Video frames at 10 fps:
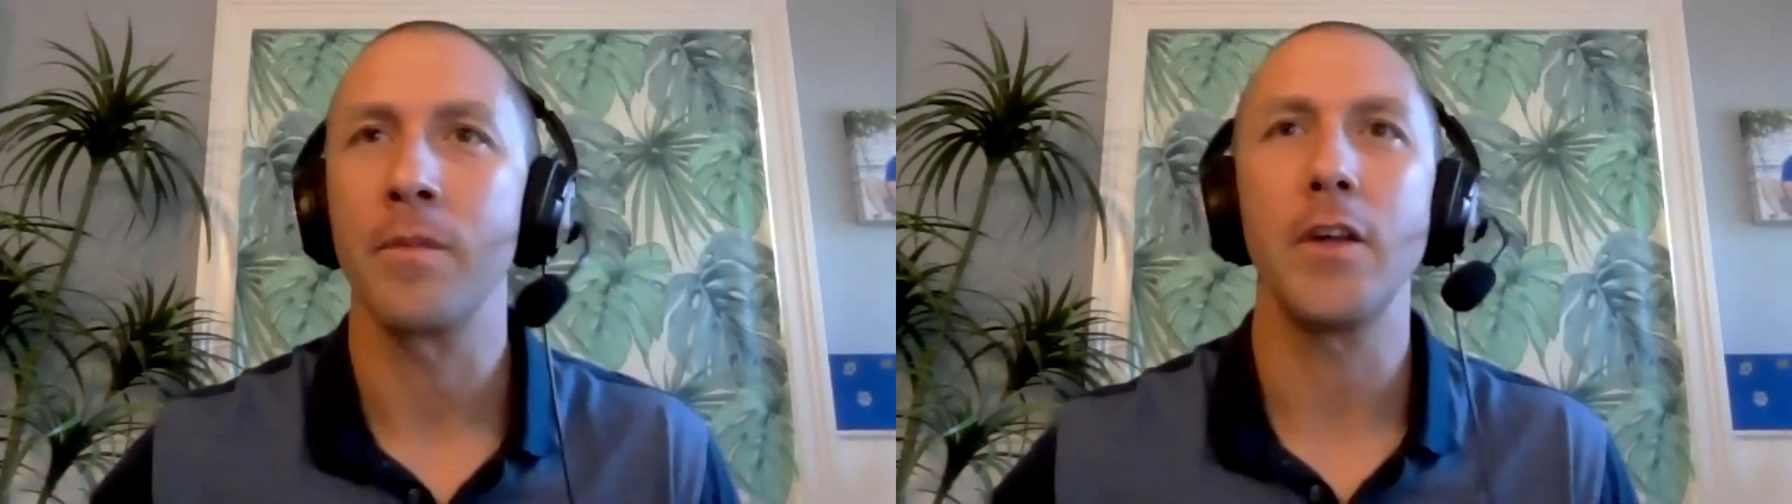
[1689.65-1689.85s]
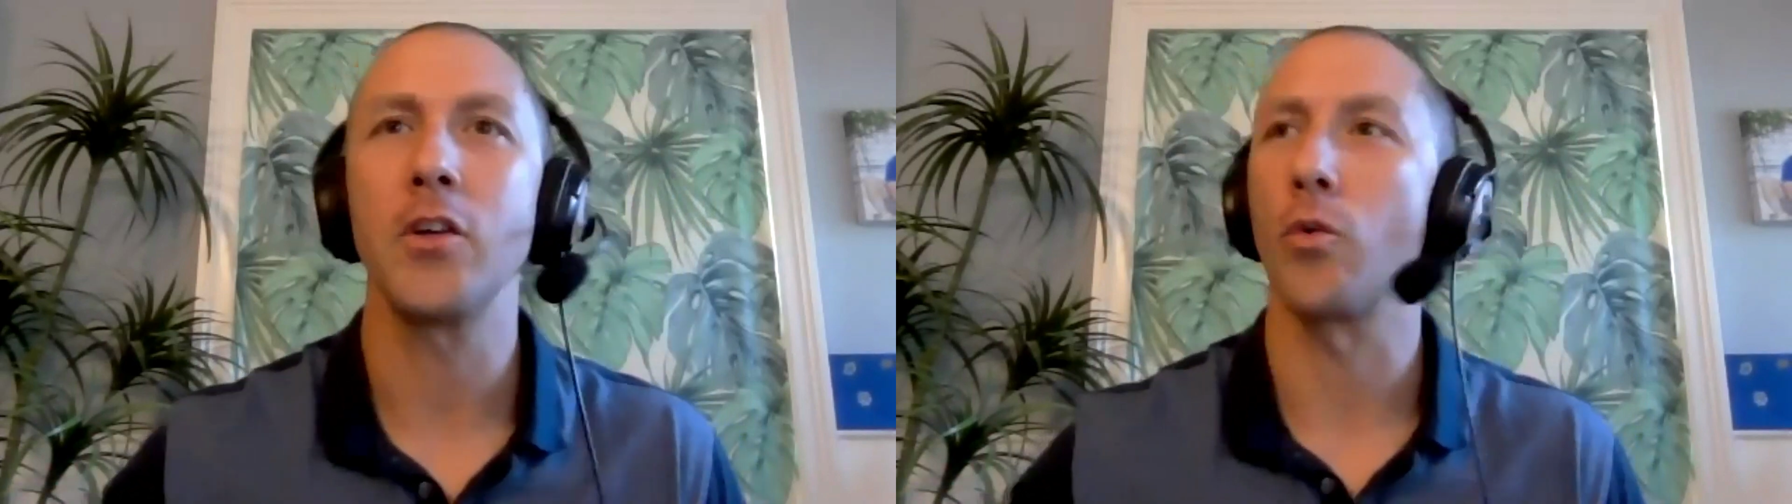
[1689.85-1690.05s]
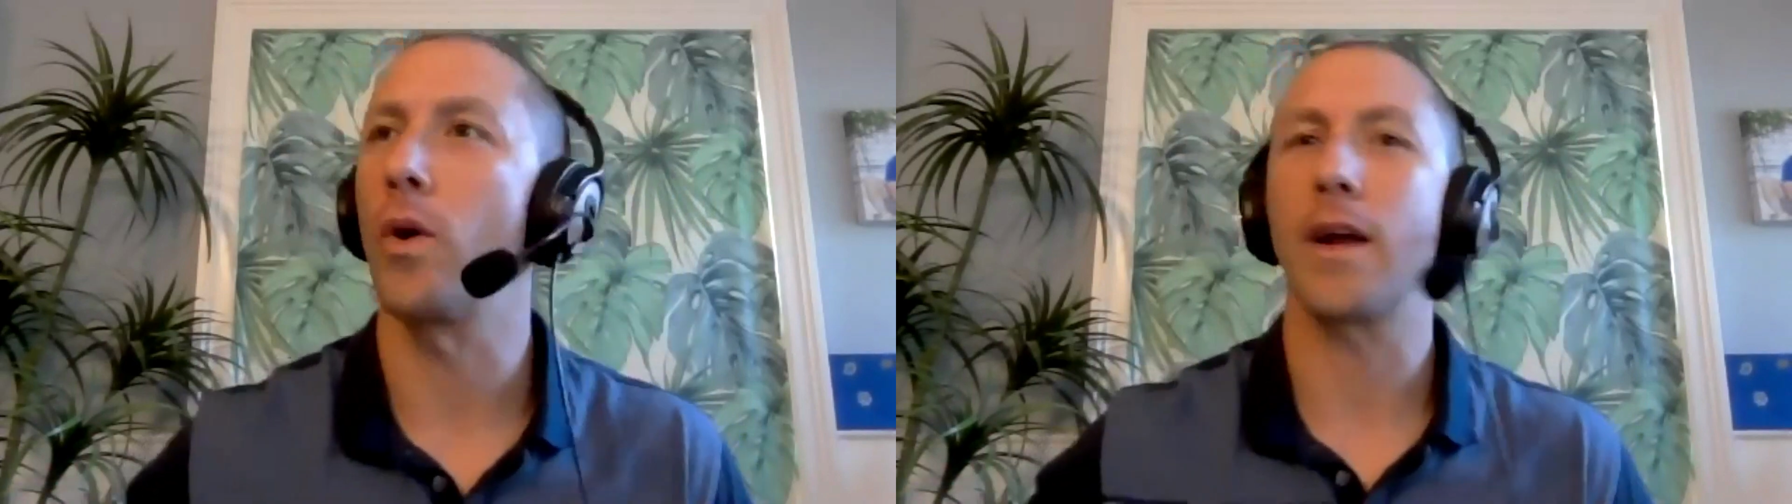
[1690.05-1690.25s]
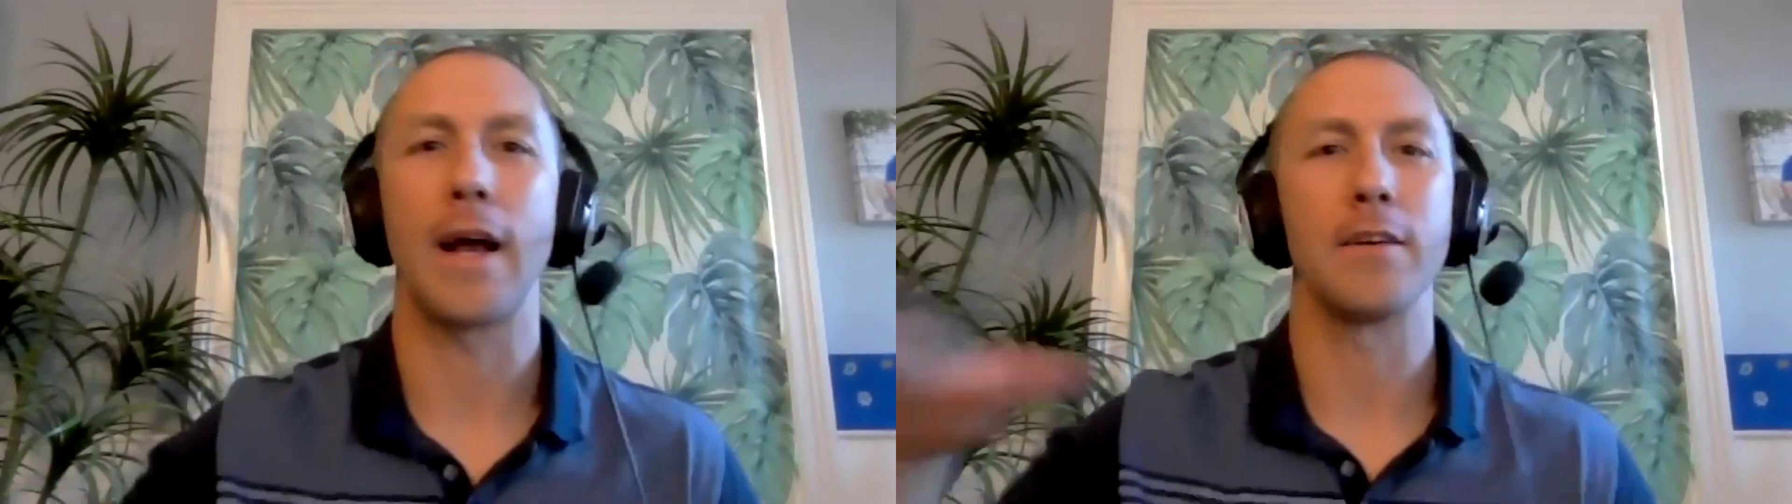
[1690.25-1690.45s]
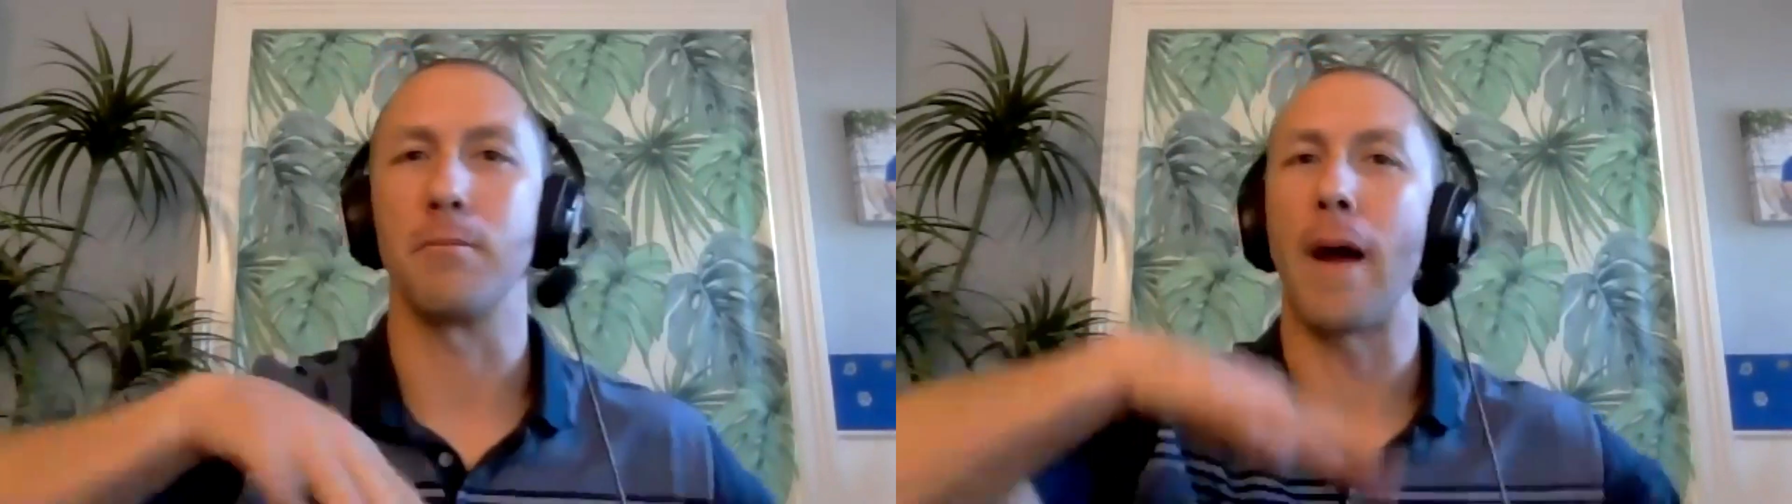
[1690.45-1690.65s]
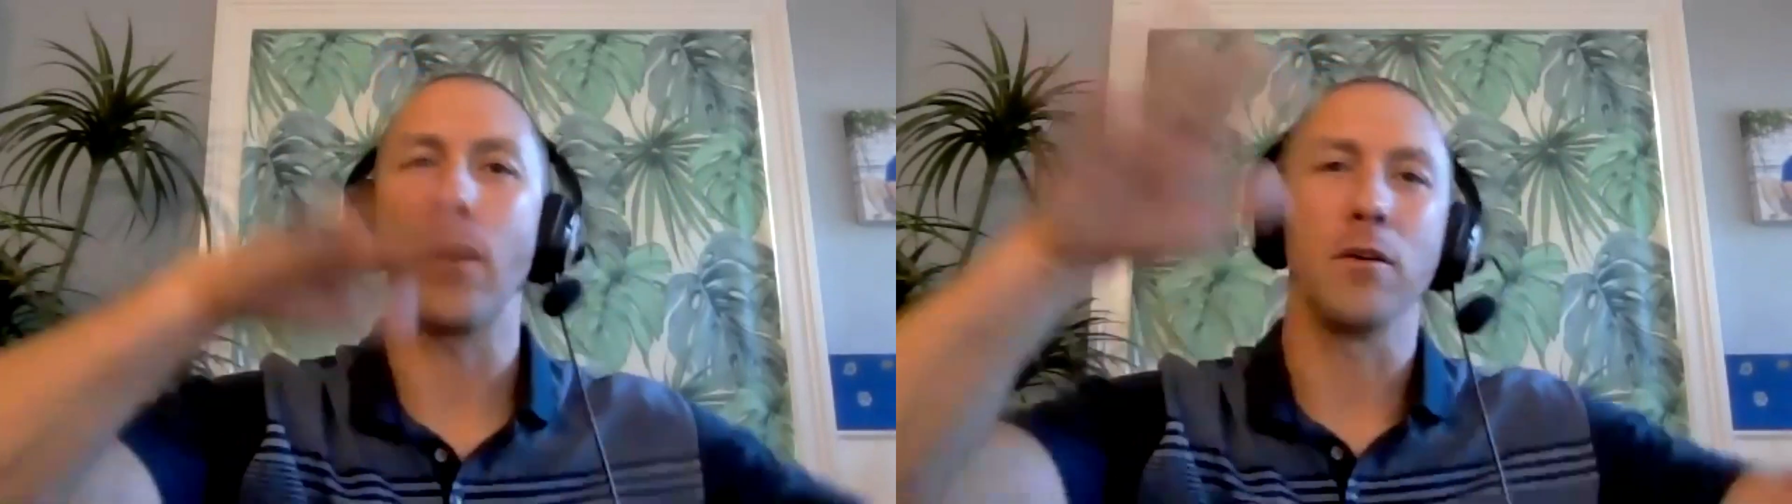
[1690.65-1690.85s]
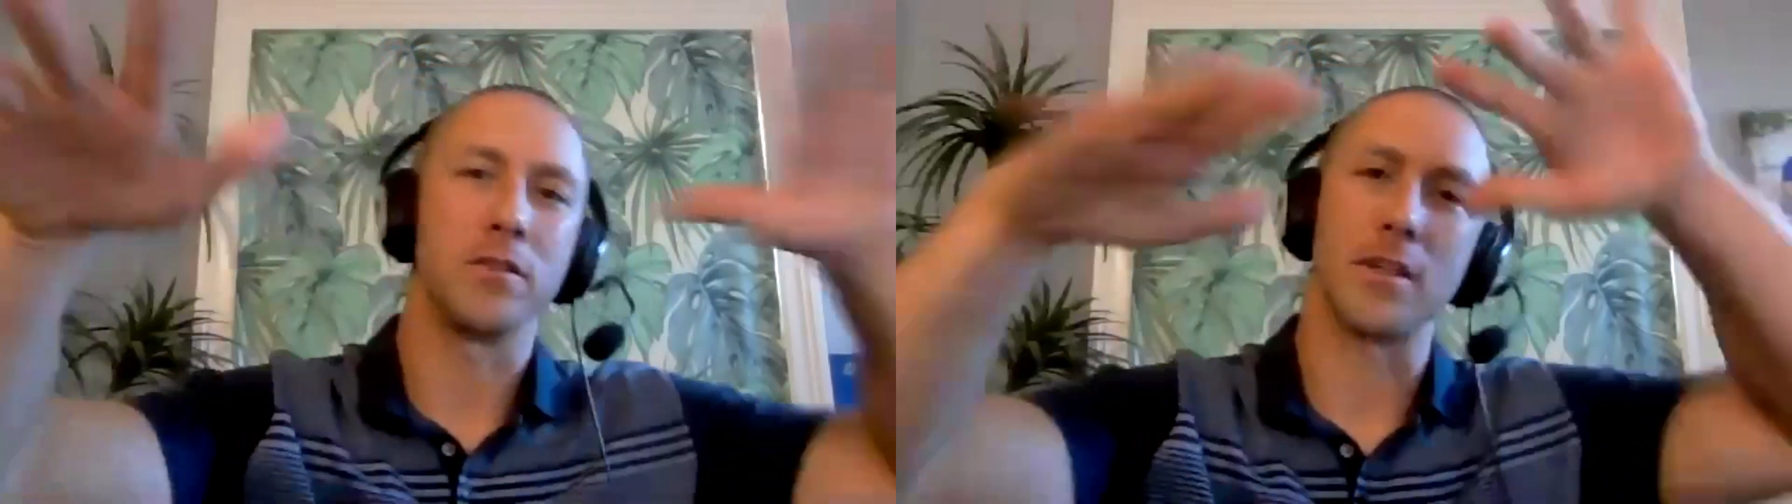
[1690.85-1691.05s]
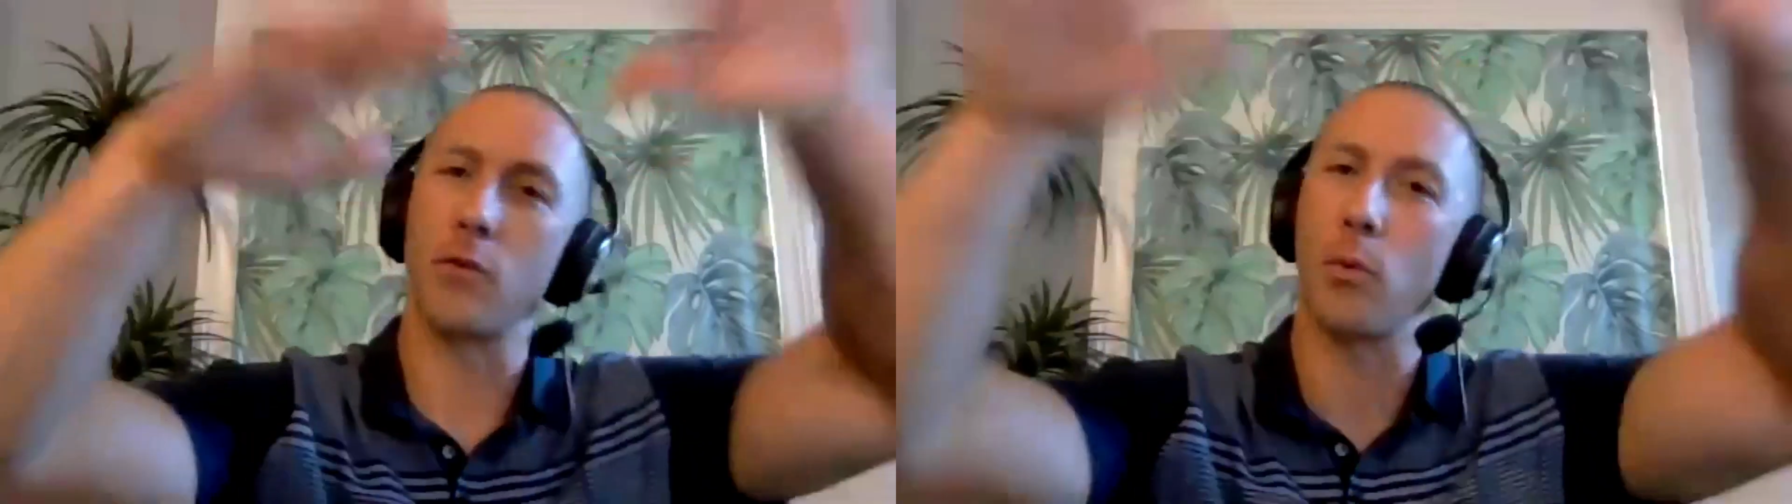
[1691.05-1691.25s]
then your rug has
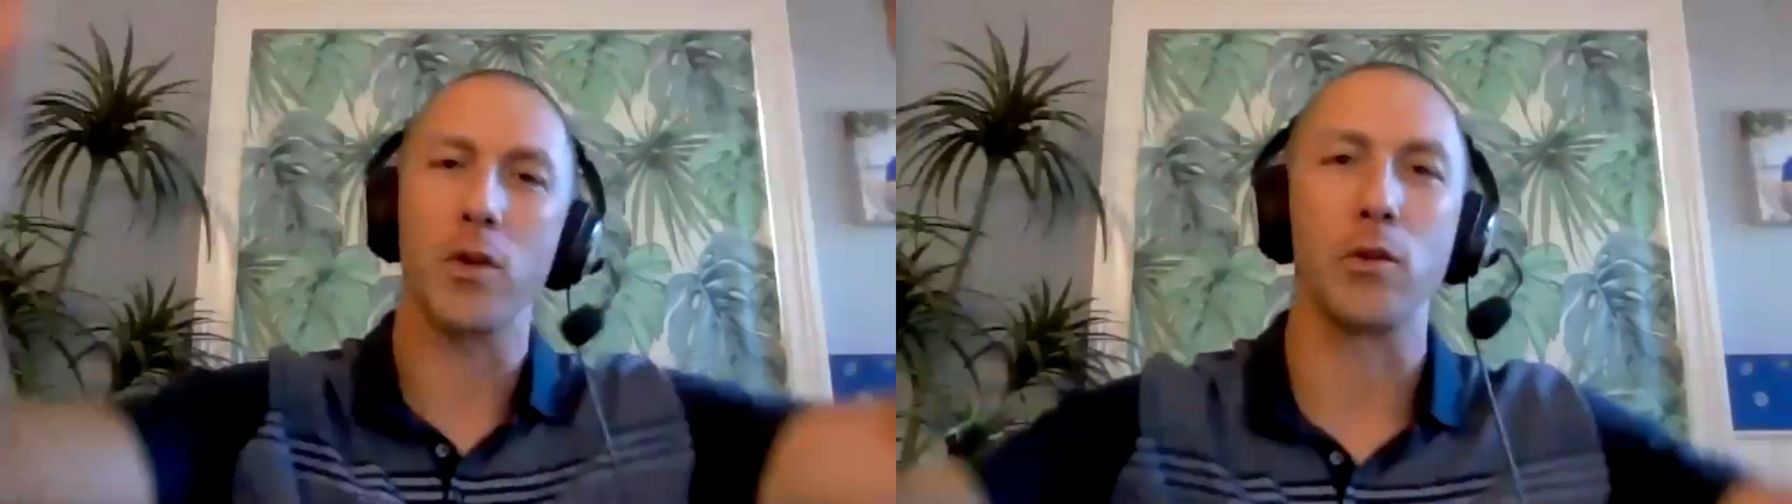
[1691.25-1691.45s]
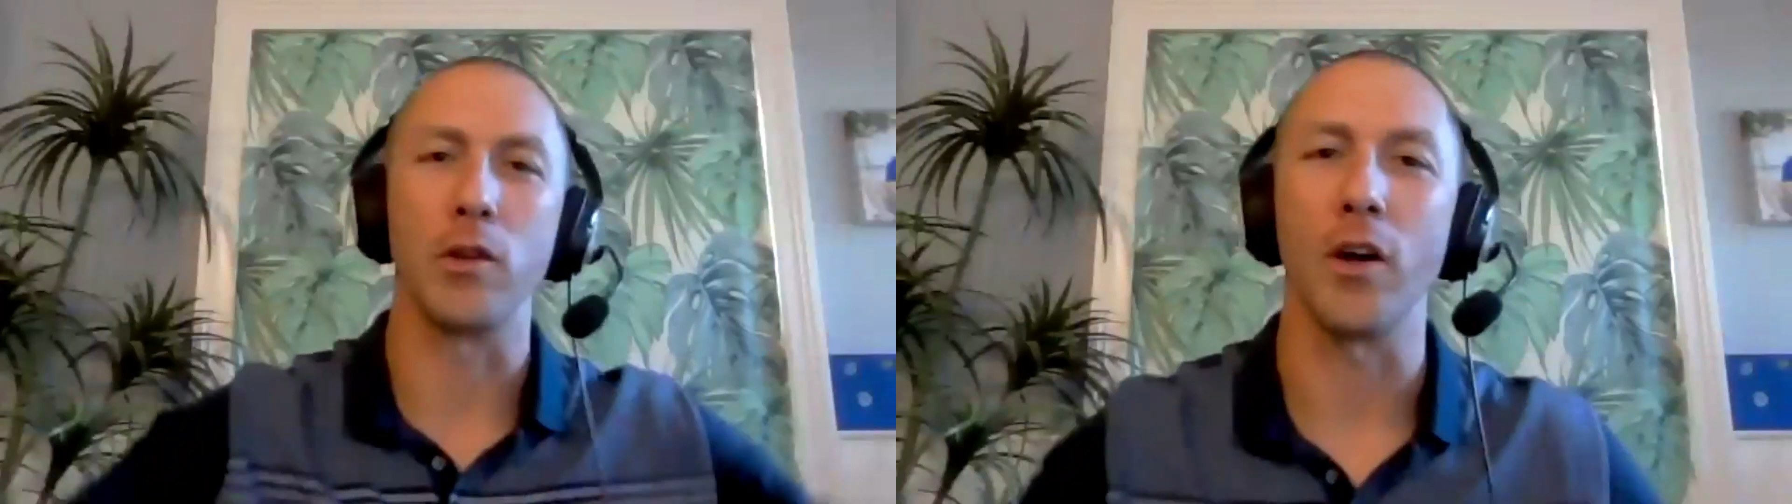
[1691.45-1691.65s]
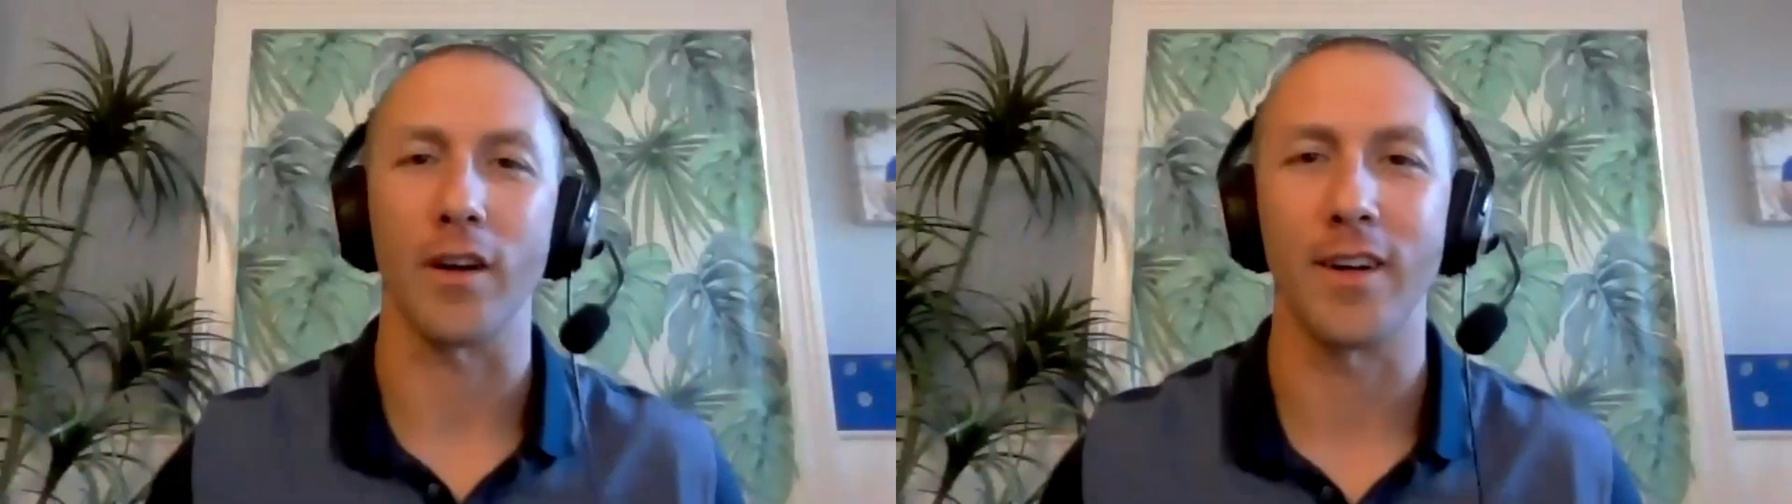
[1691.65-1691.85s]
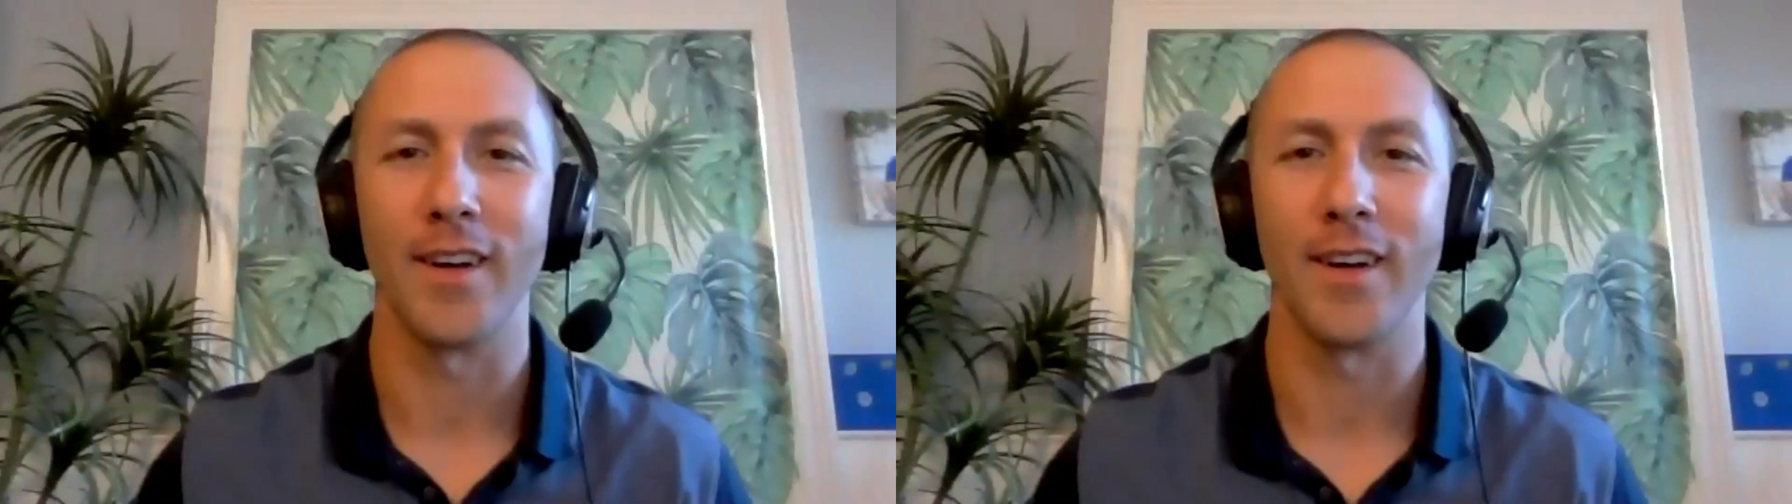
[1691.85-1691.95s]
mounds everywhere you look.